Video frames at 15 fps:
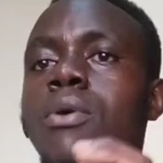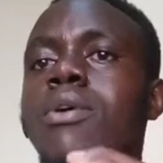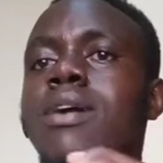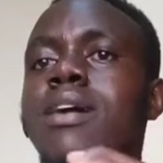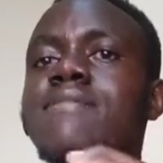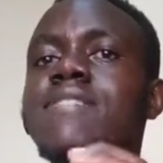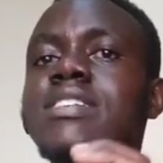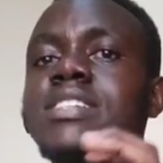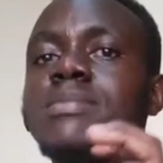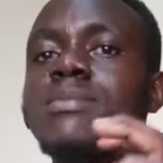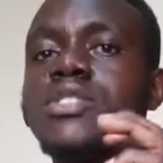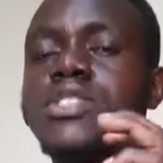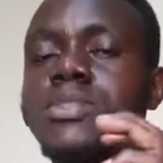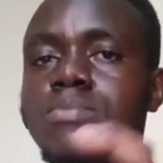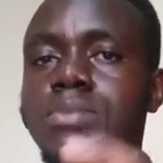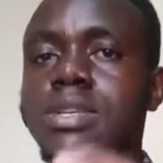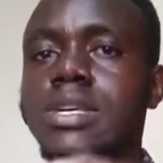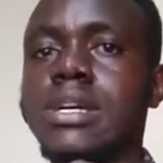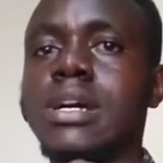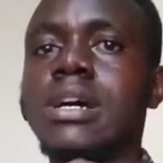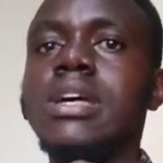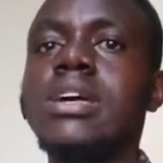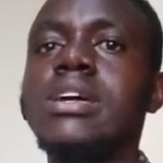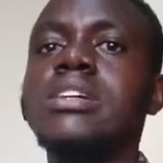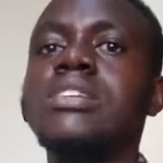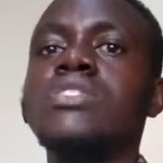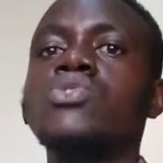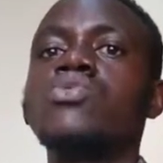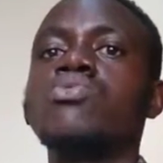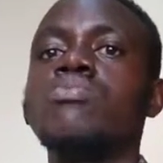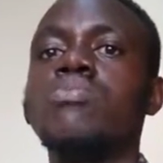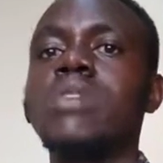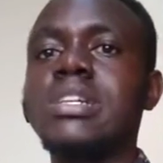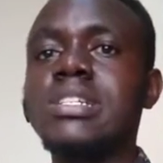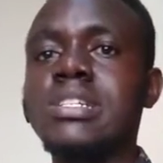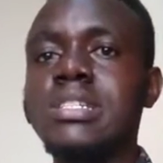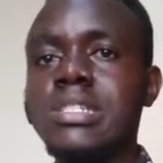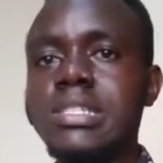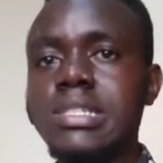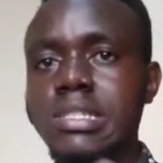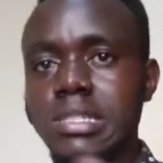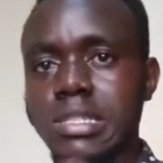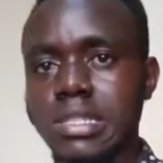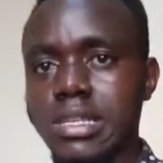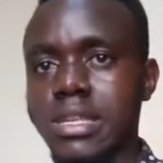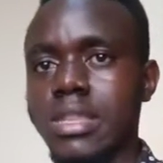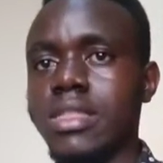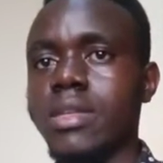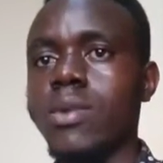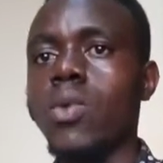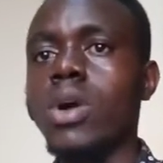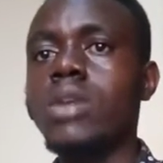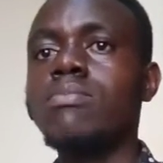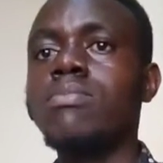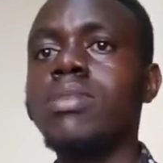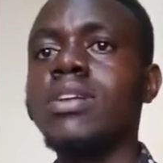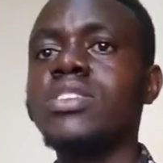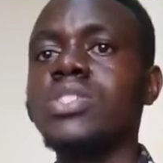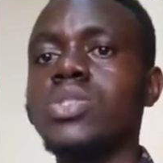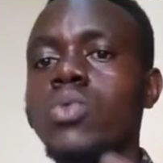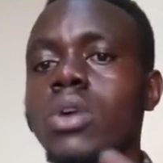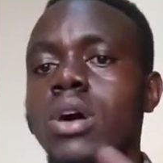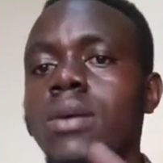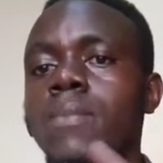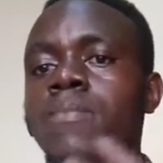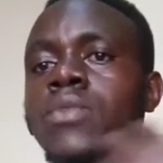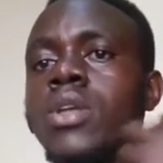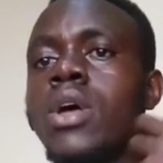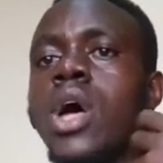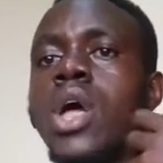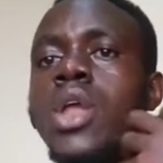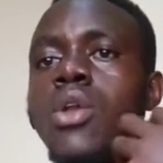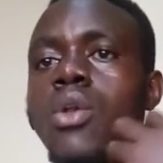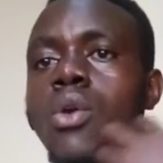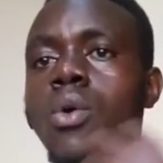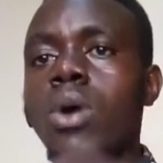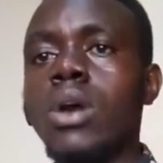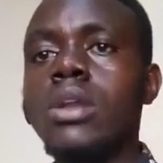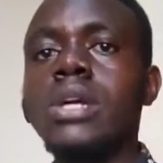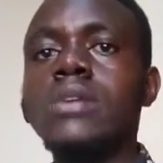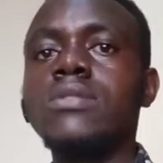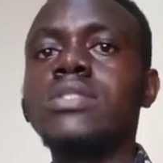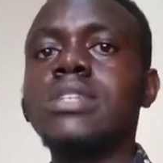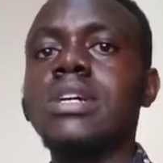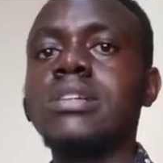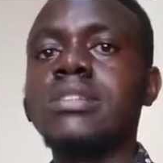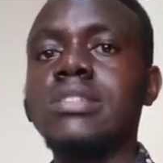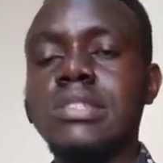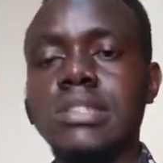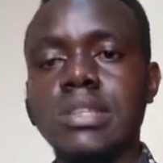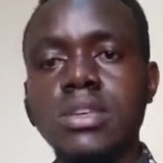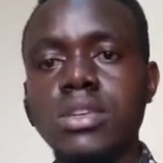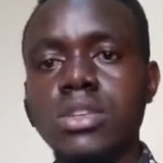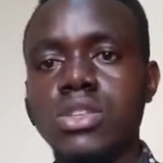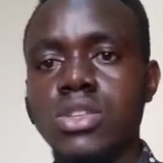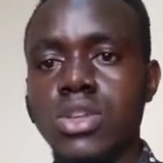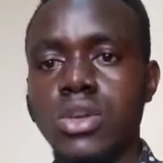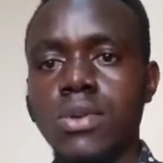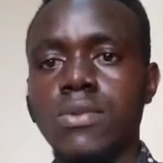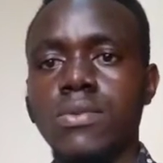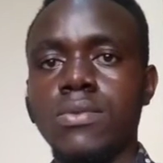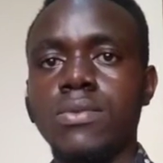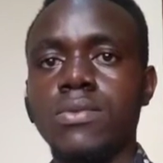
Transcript: comfortable speaker is to practice in the one place where no one else can see you.